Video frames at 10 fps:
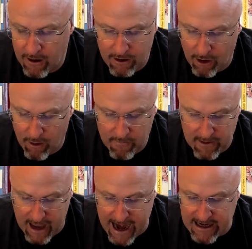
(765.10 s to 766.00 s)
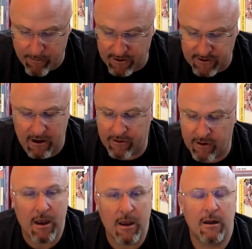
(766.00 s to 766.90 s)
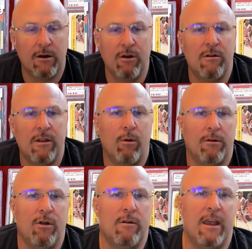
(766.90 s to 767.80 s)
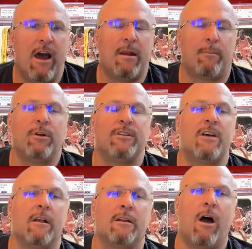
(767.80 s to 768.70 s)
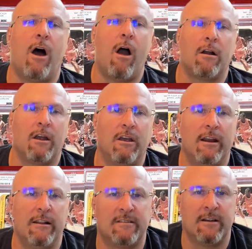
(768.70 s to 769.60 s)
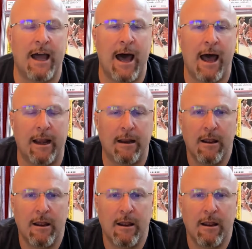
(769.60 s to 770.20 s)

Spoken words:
80% of them knew they had a pretty solid card and could get at least a 9.